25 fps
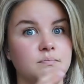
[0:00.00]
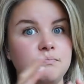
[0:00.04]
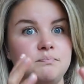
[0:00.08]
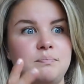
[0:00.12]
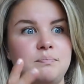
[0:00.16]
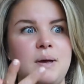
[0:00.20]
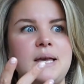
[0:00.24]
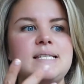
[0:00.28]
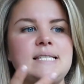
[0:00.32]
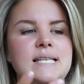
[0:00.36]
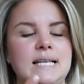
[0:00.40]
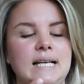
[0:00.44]

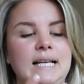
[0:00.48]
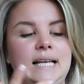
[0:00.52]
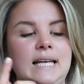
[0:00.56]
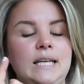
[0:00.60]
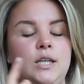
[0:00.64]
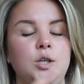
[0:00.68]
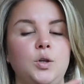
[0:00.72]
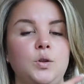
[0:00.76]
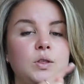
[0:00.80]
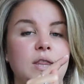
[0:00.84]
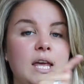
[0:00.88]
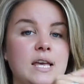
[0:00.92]

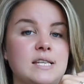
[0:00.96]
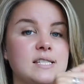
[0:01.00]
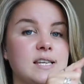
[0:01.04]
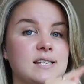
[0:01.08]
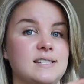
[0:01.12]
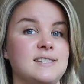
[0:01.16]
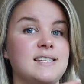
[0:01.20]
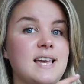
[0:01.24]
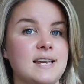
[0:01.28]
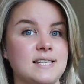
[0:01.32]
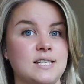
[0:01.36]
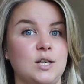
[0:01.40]
basically, there's a
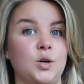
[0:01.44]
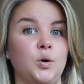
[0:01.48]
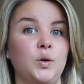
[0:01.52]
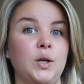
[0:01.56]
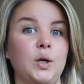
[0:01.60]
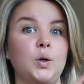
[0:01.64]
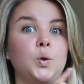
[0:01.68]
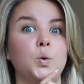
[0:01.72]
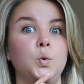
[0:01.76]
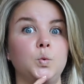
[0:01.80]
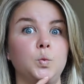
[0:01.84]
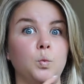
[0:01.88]
setting on
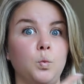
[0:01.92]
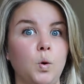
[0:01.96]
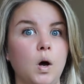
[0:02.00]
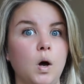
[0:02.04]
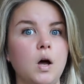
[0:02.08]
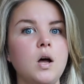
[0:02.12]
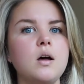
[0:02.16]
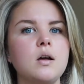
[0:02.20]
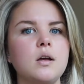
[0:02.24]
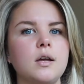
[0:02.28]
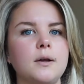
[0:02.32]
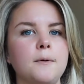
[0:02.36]
it called
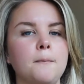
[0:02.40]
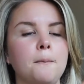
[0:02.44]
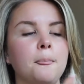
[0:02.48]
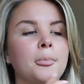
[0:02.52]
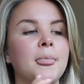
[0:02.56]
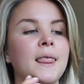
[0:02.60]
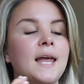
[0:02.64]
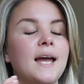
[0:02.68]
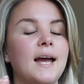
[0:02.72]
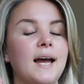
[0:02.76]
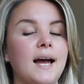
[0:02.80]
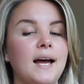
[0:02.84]
work,
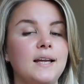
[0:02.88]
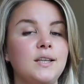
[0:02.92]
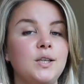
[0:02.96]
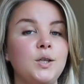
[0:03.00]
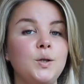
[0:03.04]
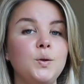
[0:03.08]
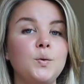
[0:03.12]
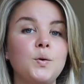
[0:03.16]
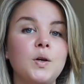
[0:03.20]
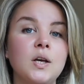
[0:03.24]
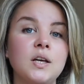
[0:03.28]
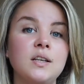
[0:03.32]

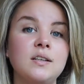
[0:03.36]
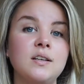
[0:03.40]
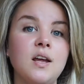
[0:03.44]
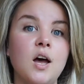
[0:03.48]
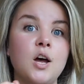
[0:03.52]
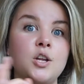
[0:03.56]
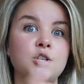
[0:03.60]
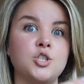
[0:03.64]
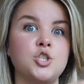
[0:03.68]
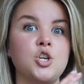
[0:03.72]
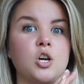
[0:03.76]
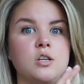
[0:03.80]
and you can
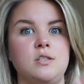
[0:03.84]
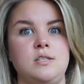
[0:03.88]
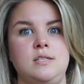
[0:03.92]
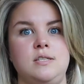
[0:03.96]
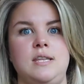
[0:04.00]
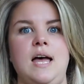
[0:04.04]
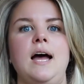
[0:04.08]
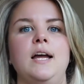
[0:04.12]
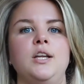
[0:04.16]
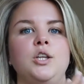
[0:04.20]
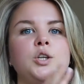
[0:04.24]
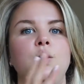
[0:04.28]
adjust
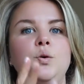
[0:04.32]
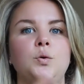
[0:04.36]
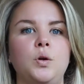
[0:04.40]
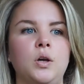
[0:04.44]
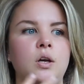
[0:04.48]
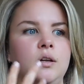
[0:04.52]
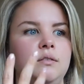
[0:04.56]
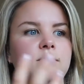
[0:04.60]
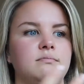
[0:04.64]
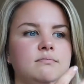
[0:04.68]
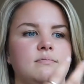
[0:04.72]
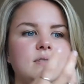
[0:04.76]
that and you
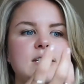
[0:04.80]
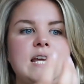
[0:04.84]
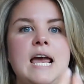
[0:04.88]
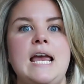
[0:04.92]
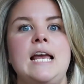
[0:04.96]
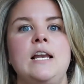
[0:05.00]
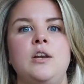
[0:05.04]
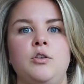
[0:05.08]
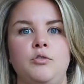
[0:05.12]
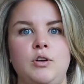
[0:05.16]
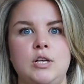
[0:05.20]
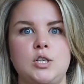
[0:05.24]
can
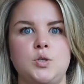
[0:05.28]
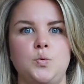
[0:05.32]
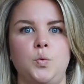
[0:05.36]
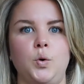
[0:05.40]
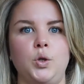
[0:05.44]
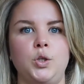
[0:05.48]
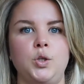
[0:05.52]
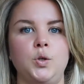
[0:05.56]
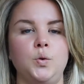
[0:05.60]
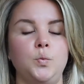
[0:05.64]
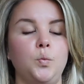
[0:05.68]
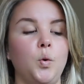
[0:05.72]
tailor it to
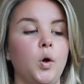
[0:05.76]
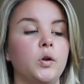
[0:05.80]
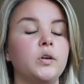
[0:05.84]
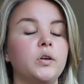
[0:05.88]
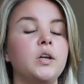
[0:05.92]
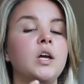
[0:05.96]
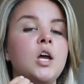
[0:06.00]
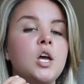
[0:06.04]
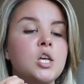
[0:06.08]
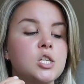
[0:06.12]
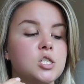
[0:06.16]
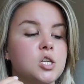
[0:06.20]
what you want.
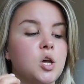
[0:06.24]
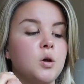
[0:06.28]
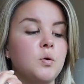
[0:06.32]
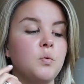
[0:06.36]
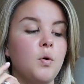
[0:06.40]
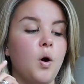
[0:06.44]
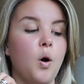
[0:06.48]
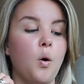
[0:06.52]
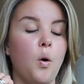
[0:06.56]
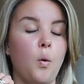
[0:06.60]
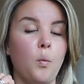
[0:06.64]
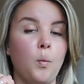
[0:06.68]

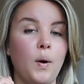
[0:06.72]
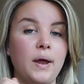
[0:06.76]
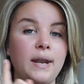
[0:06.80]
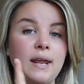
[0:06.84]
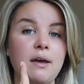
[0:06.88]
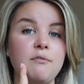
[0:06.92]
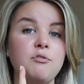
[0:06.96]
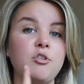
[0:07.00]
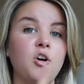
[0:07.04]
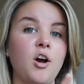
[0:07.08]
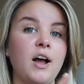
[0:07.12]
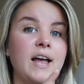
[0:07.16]
So
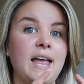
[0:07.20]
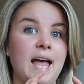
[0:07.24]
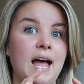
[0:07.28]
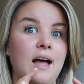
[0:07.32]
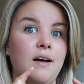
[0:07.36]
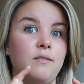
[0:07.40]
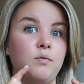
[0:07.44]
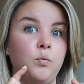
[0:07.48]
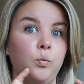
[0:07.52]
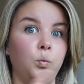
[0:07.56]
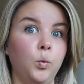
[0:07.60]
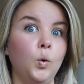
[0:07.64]
whenever I
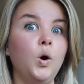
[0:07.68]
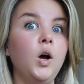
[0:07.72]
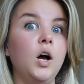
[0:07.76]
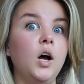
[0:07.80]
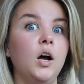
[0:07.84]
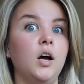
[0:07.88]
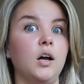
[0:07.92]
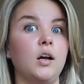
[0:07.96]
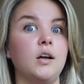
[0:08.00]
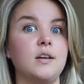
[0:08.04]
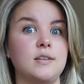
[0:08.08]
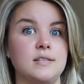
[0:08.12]
have
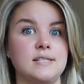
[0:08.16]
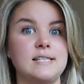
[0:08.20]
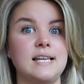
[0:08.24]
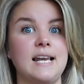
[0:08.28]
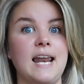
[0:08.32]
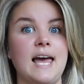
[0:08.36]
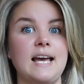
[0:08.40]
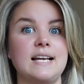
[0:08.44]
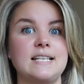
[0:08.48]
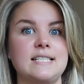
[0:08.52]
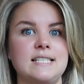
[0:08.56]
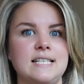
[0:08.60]
work
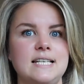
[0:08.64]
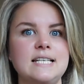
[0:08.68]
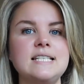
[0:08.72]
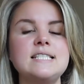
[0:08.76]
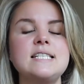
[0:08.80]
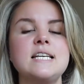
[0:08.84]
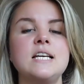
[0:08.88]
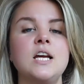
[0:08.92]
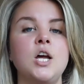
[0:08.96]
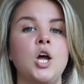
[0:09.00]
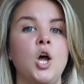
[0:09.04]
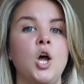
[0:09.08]
selected,